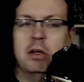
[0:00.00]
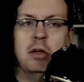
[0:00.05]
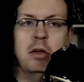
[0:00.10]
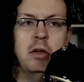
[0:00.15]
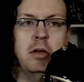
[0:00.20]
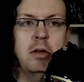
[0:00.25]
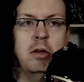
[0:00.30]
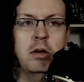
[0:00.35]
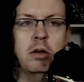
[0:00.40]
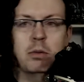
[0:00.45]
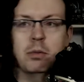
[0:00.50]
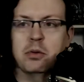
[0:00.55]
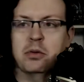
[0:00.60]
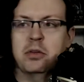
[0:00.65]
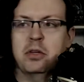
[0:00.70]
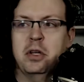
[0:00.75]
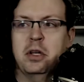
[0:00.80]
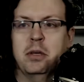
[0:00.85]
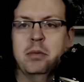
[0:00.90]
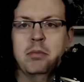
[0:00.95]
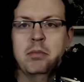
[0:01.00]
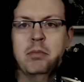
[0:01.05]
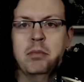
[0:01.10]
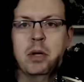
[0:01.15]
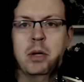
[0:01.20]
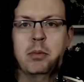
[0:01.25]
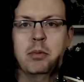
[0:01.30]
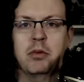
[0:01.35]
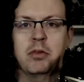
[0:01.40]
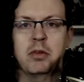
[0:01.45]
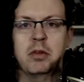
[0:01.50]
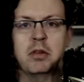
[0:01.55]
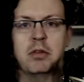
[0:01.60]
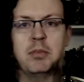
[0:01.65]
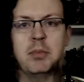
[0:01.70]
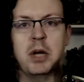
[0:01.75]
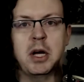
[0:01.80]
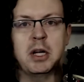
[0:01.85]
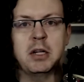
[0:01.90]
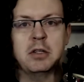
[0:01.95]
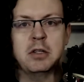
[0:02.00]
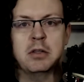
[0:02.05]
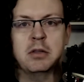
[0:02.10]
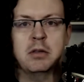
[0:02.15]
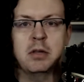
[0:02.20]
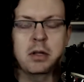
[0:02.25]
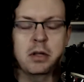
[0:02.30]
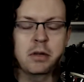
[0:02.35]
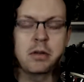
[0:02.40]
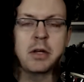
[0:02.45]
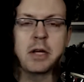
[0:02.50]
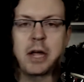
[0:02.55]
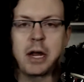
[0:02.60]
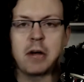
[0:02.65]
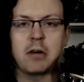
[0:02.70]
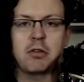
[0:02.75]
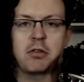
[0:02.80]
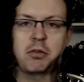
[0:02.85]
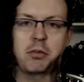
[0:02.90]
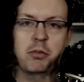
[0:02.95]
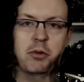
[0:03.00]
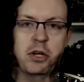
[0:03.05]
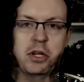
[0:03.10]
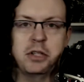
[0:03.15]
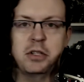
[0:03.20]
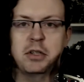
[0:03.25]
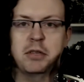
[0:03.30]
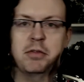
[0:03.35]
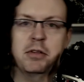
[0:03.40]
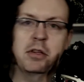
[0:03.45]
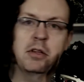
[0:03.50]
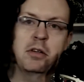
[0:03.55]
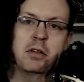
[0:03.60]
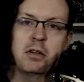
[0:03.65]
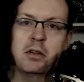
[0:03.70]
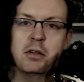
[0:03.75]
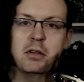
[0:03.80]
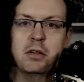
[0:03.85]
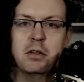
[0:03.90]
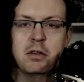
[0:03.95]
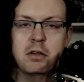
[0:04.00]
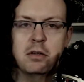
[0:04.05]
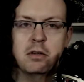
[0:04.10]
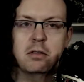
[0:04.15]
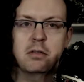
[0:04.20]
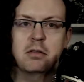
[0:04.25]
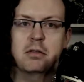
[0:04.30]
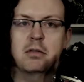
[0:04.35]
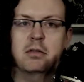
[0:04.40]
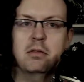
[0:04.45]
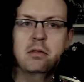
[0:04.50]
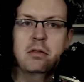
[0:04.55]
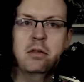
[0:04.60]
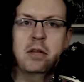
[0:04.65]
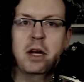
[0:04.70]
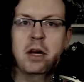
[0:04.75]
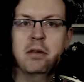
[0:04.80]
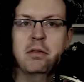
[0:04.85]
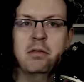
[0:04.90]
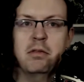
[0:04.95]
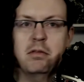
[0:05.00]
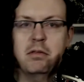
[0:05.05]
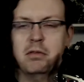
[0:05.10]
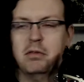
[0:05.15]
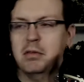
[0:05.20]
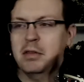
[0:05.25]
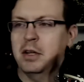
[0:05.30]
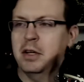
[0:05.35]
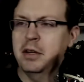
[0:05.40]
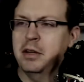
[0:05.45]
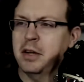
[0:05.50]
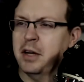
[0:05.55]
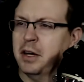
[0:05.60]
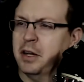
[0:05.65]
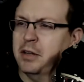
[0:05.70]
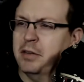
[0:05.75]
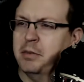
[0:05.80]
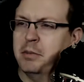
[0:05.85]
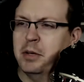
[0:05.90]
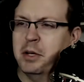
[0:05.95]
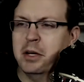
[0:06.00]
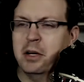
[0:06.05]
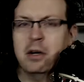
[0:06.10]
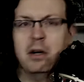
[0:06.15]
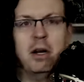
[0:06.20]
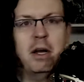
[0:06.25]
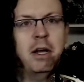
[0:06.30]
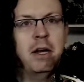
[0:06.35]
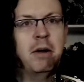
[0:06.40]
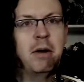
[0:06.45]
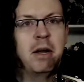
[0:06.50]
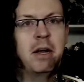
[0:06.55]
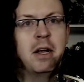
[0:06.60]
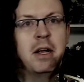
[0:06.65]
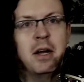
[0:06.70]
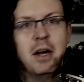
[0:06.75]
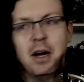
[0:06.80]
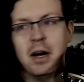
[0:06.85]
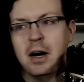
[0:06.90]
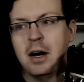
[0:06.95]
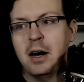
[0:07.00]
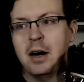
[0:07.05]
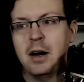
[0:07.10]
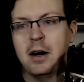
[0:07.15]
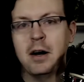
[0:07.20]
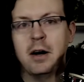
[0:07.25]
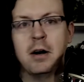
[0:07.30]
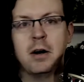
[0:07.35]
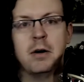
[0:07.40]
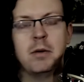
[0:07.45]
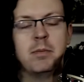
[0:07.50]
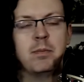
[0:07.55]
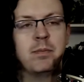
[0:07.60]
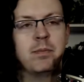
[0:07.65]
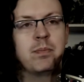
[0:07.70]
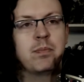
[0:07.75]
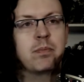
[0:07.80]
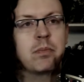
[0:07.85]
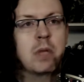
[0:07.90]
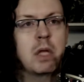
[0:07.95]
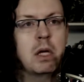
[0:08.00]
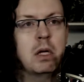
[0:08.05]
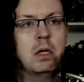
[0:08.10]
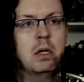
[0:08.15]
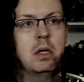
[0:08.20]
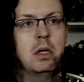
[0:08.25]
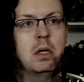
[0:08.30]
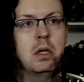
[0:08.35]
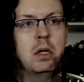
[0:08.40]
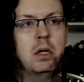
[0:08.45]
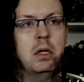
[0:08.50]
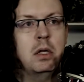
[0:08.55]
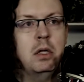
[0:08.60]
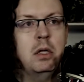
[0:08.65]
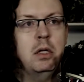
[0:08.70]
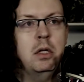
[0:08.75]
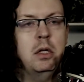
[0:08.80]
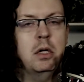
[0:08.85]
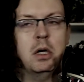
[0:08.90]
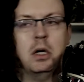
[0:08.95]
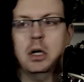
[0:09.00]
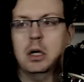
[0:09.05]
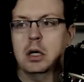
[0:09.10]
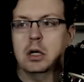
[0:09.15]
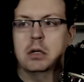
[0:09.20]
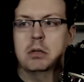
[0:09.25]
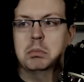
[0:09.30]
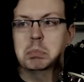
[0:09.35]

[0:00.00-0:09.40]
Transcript: Noble team members in this batch. The characters from Reach, if you're not entirely familiar. Anyway, um, yeah.